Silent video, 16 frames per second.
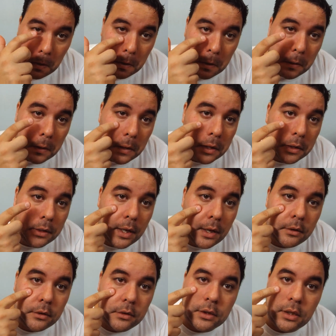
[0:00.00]
Okay,
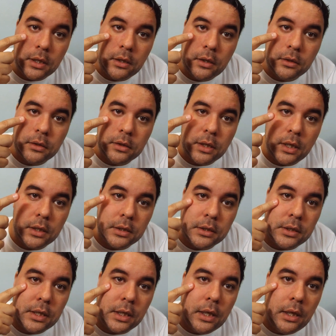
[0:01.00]
now see, it's nice and
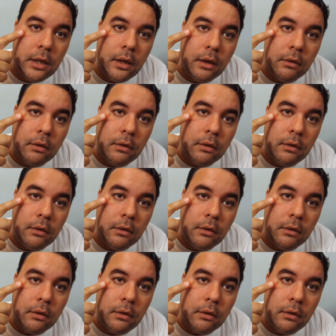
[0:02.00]
sticky.